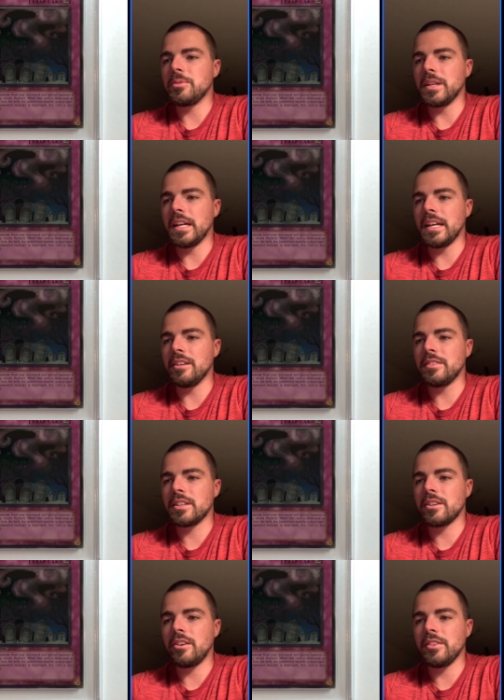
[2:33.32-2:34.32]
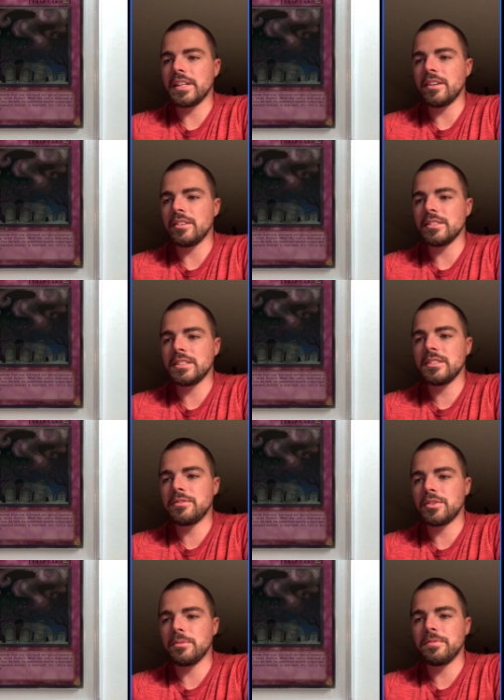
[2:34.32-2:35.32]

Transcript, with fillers: we have Call the Haunted from